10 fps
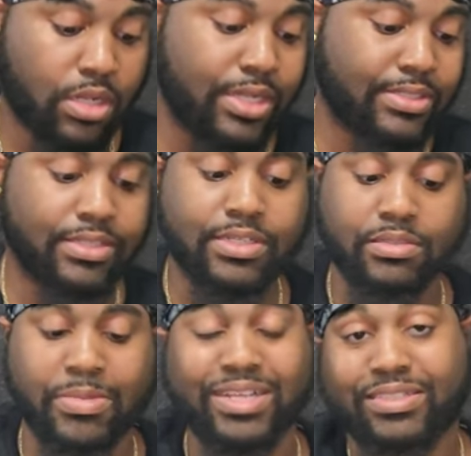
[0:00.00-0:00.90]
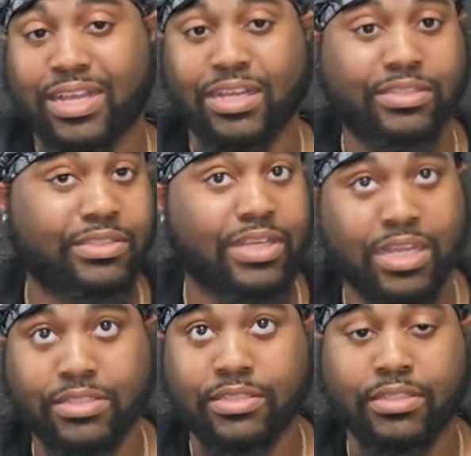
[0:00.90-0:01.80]
This is my size,
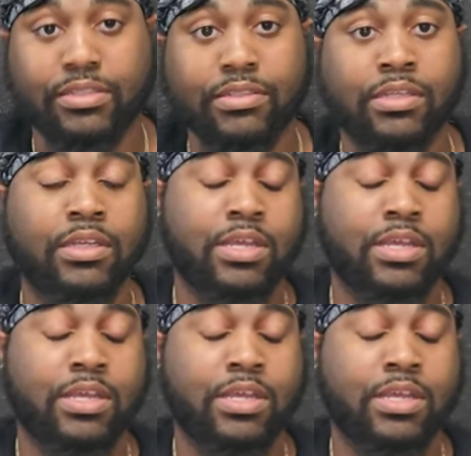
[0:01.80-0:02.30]
size ten.